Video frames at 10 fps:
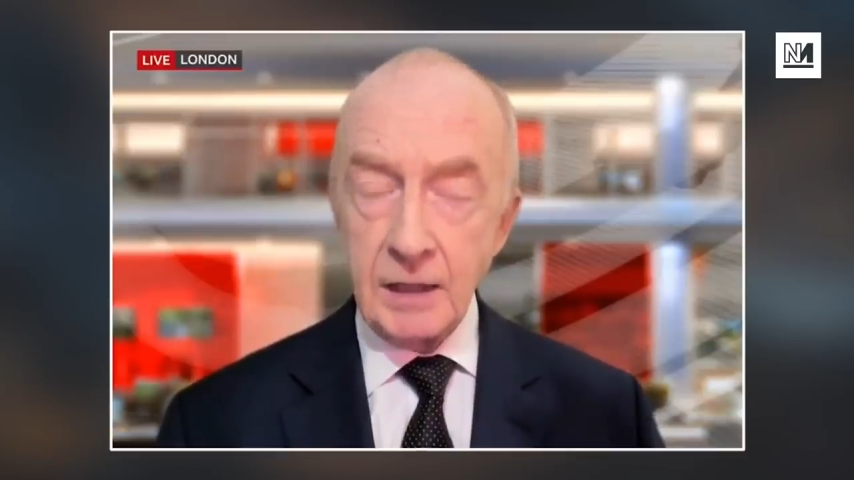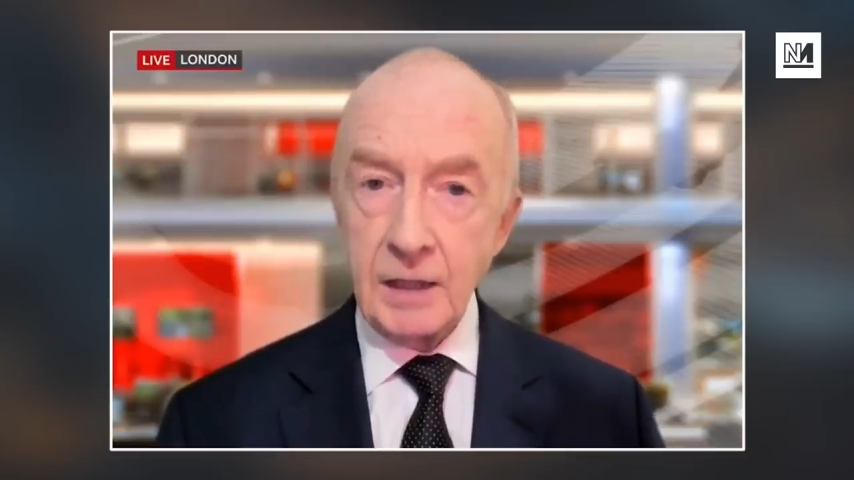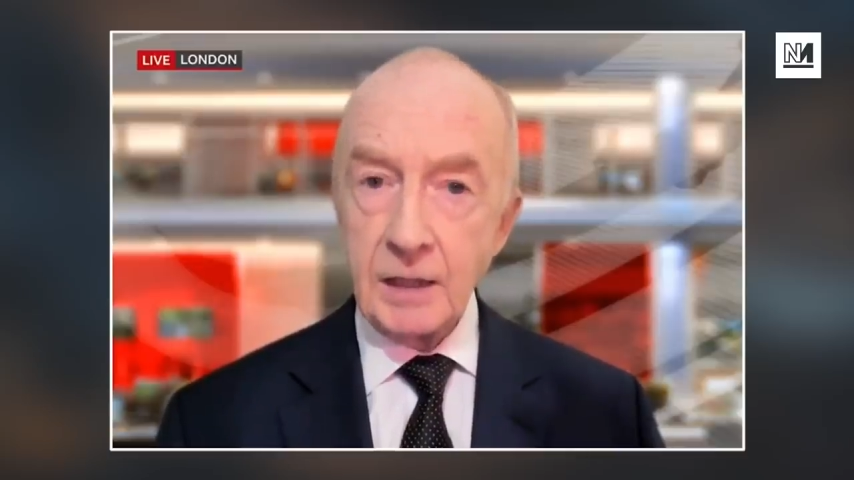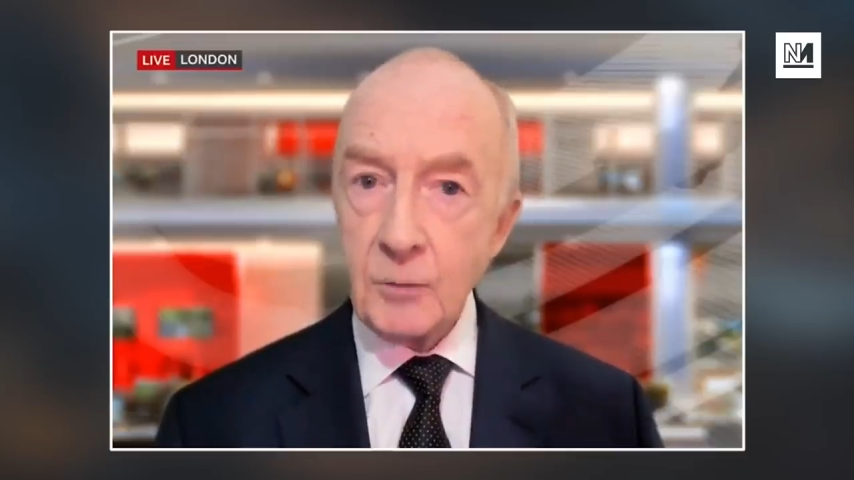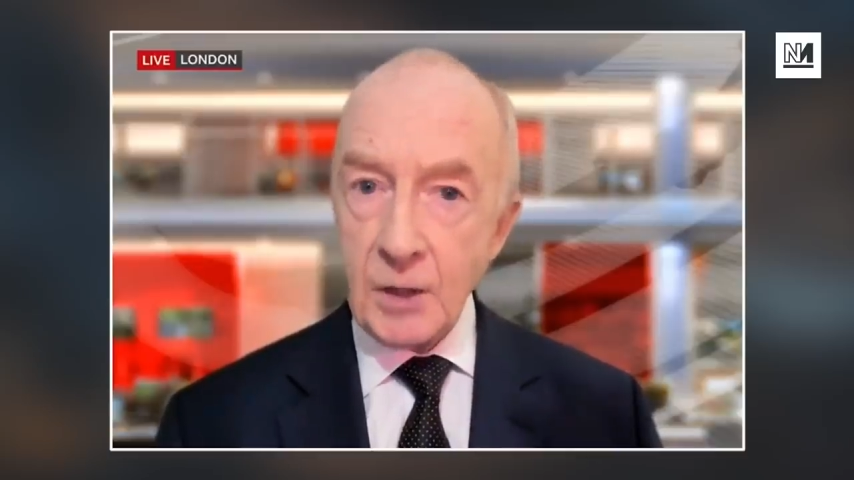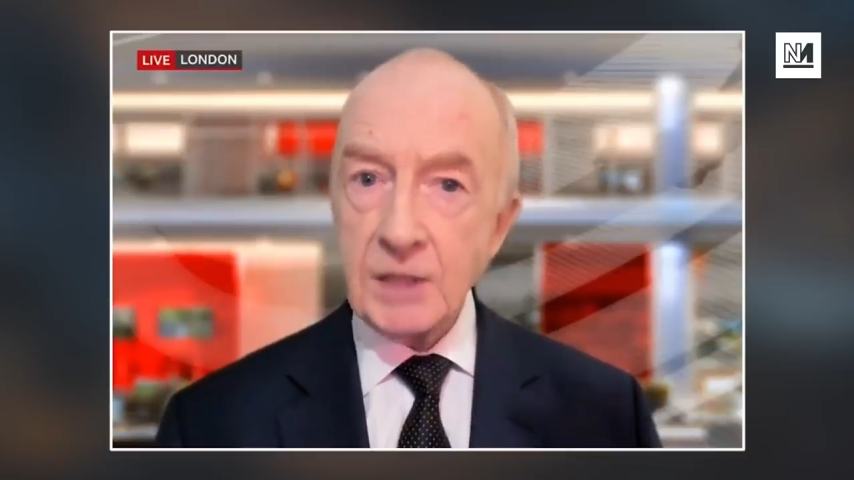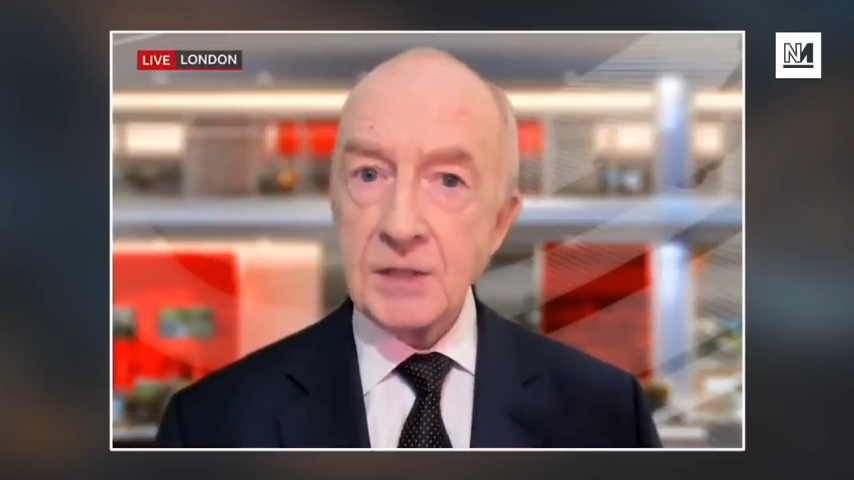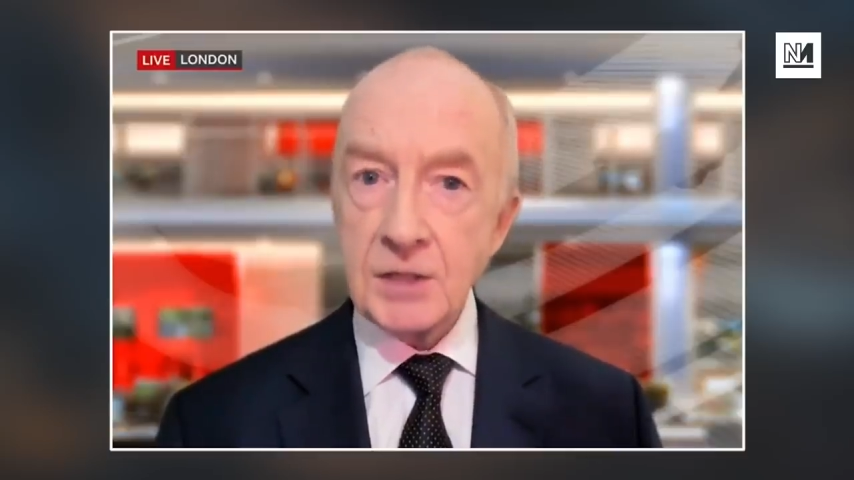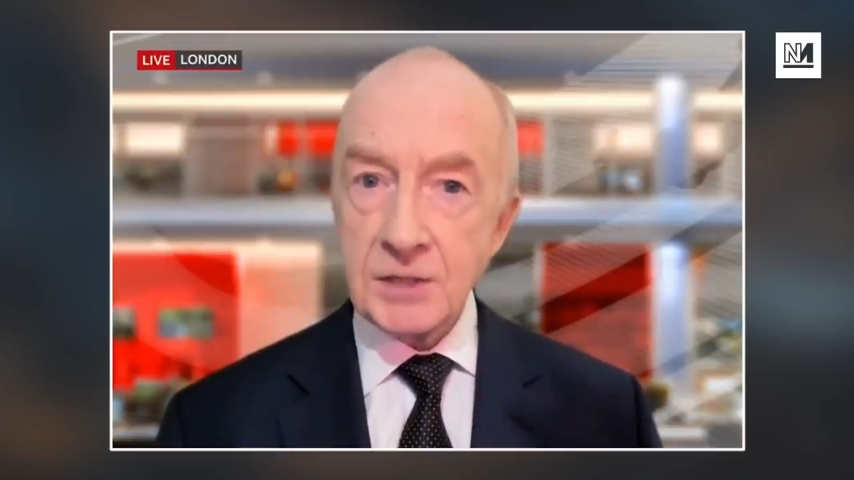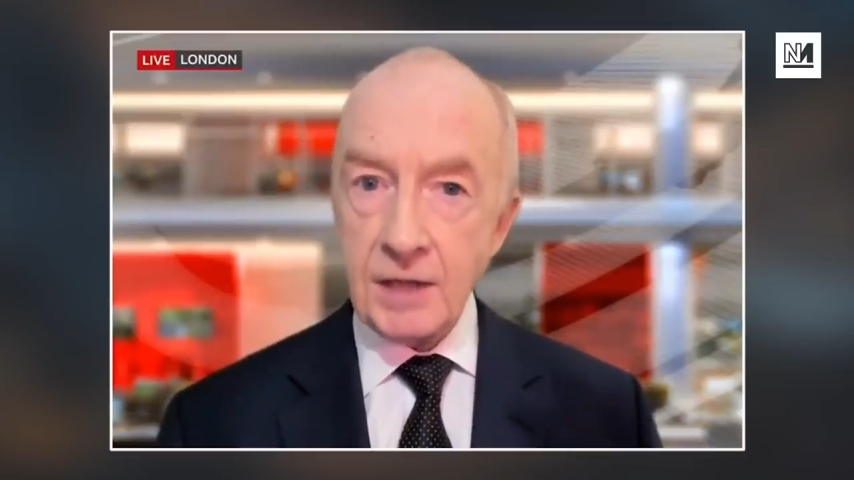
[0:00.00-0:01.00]
uh, the Queen
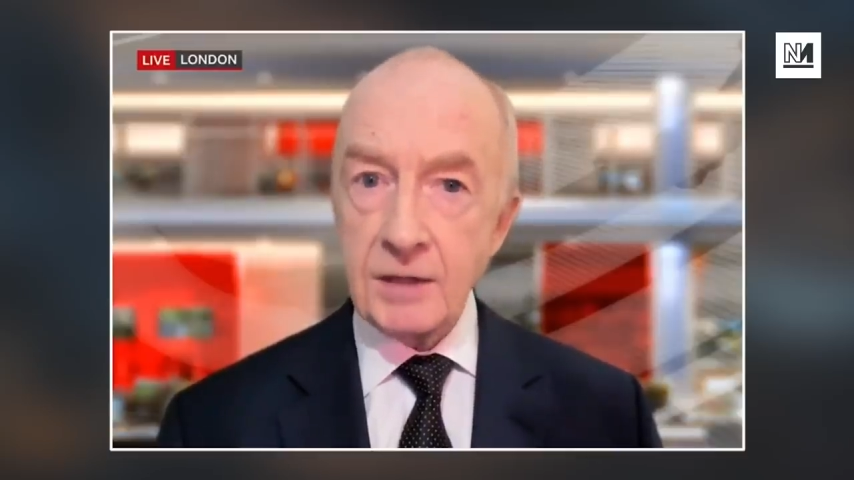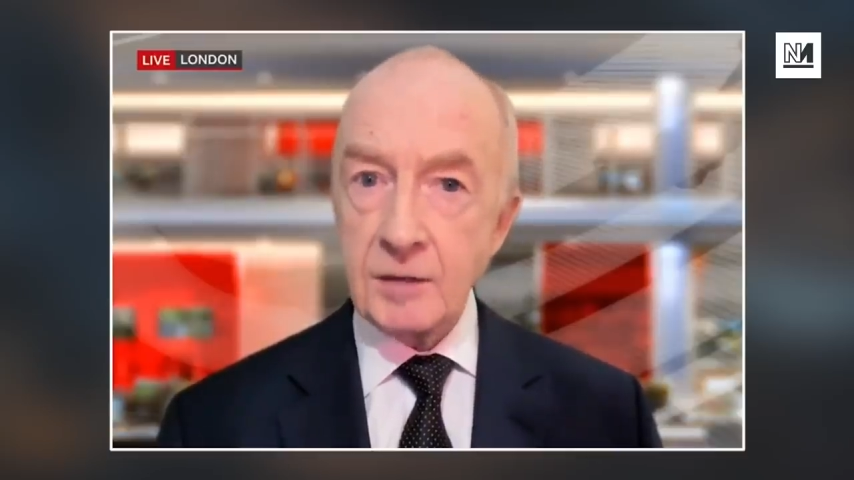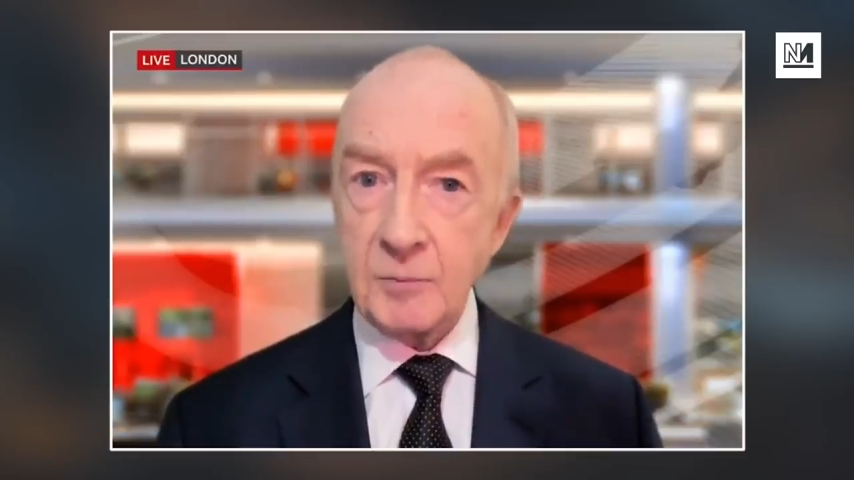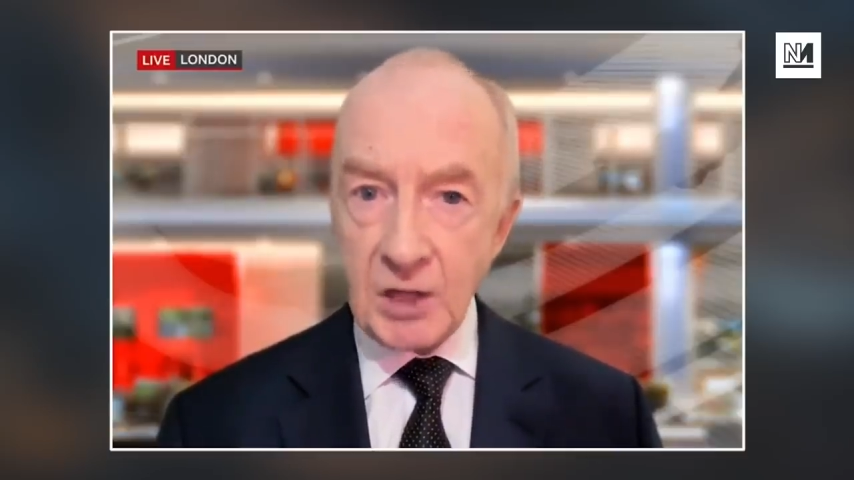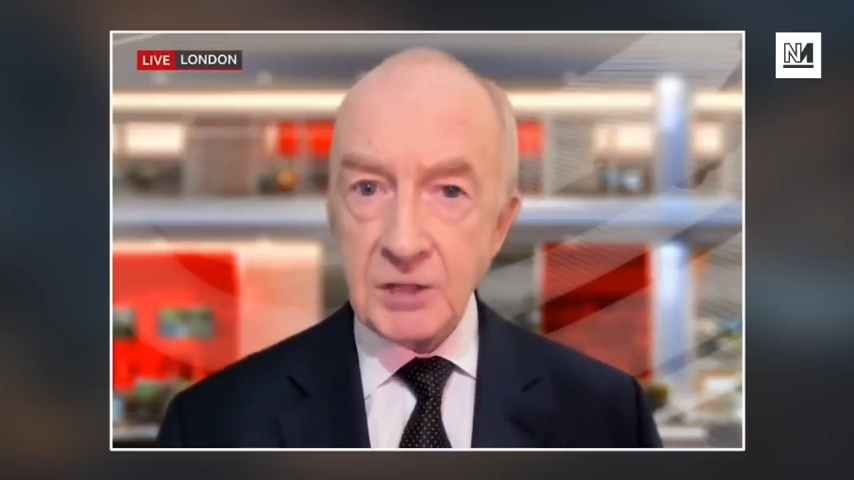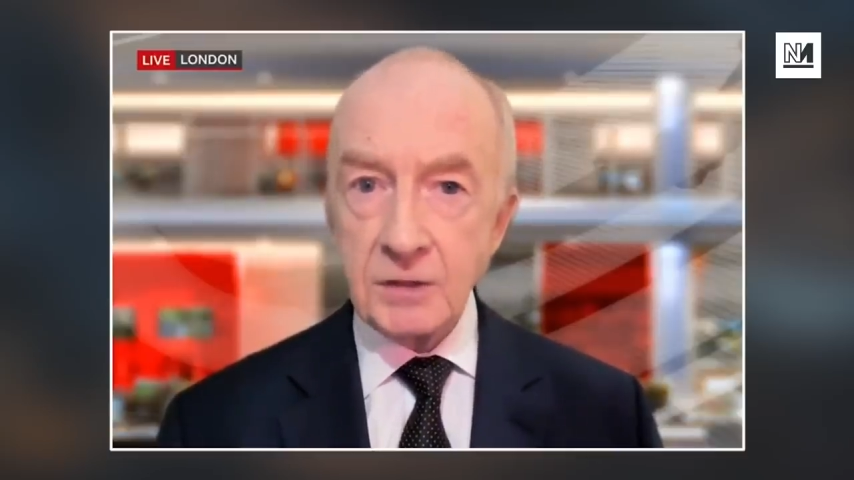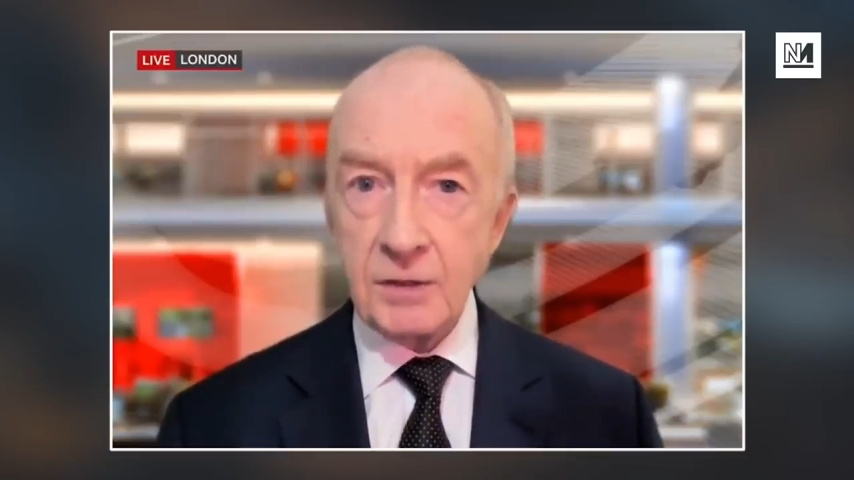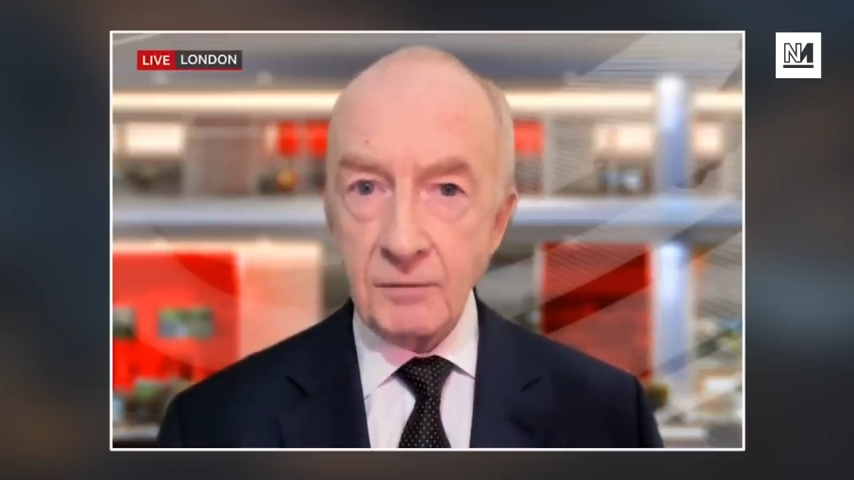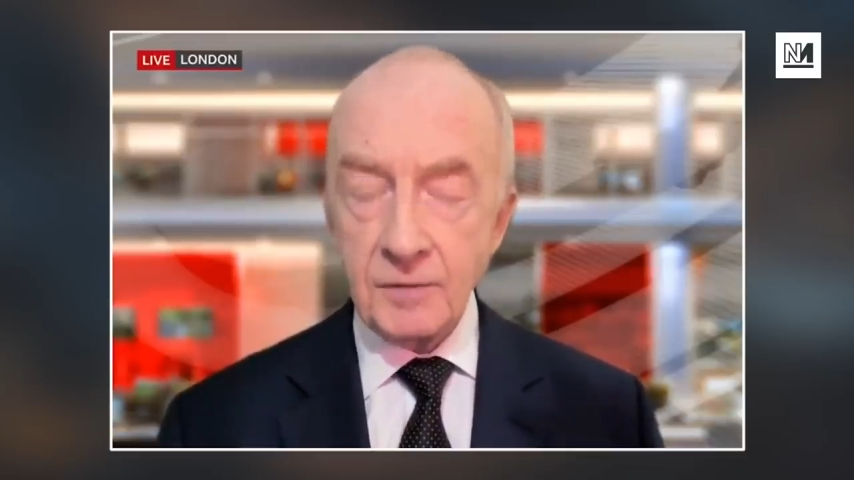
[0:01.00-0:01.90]
is entitled to patient